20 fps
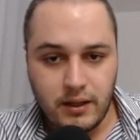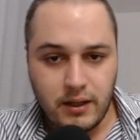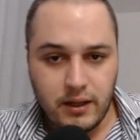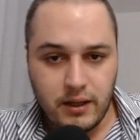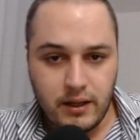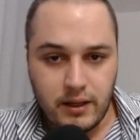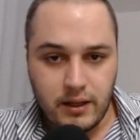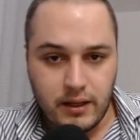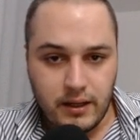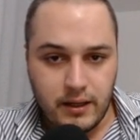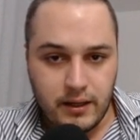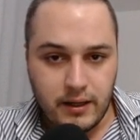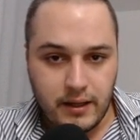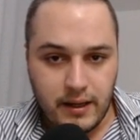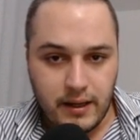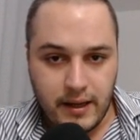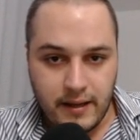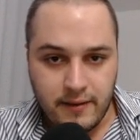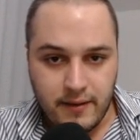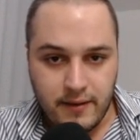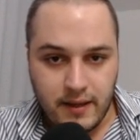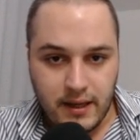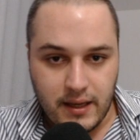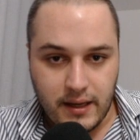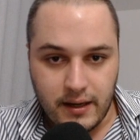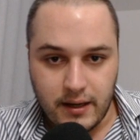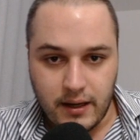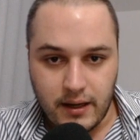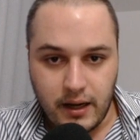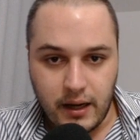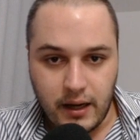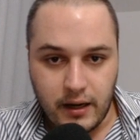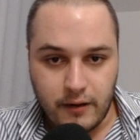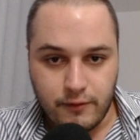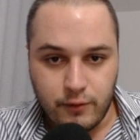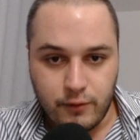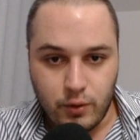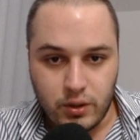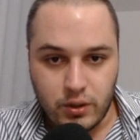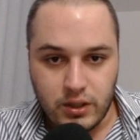and here are
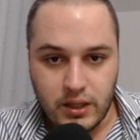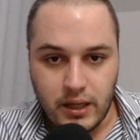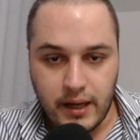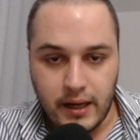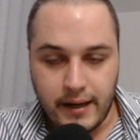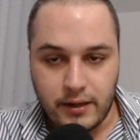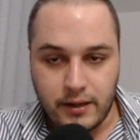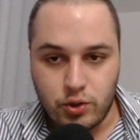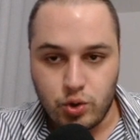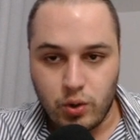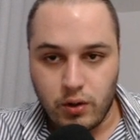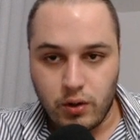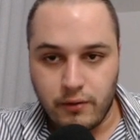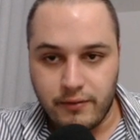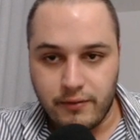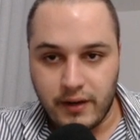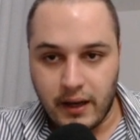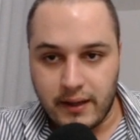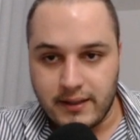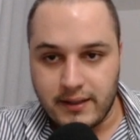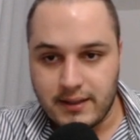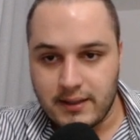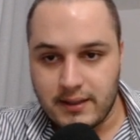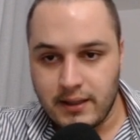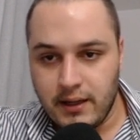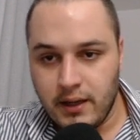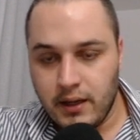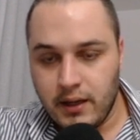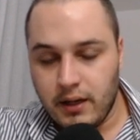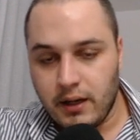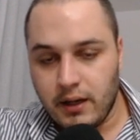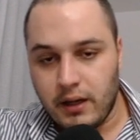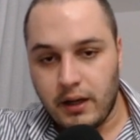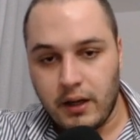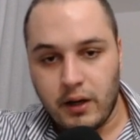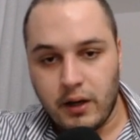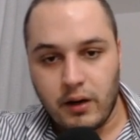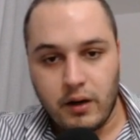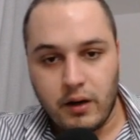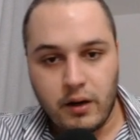for the actual villas,
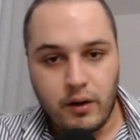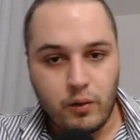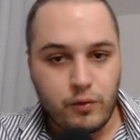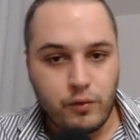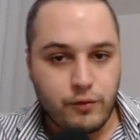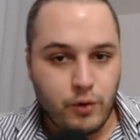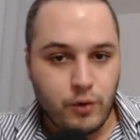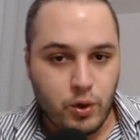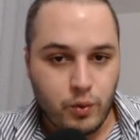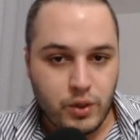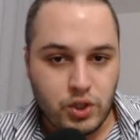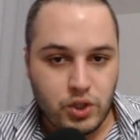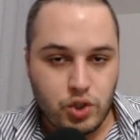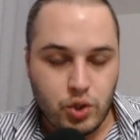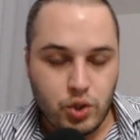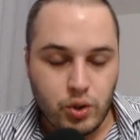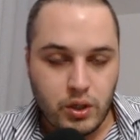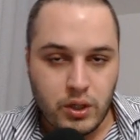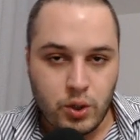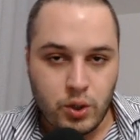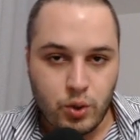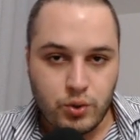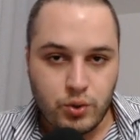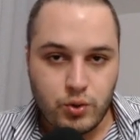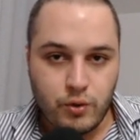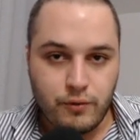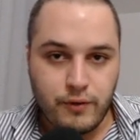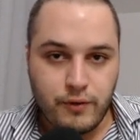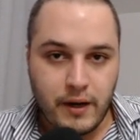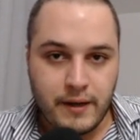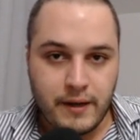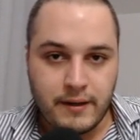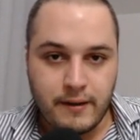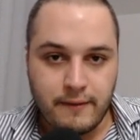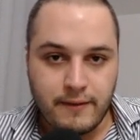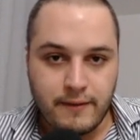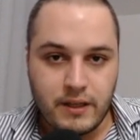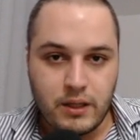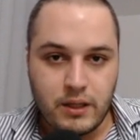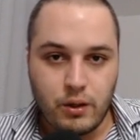for which you can also find
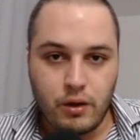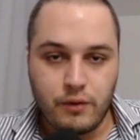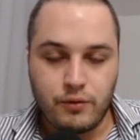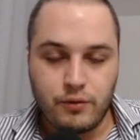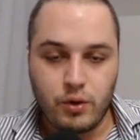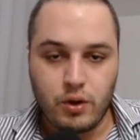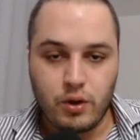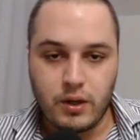a video if you are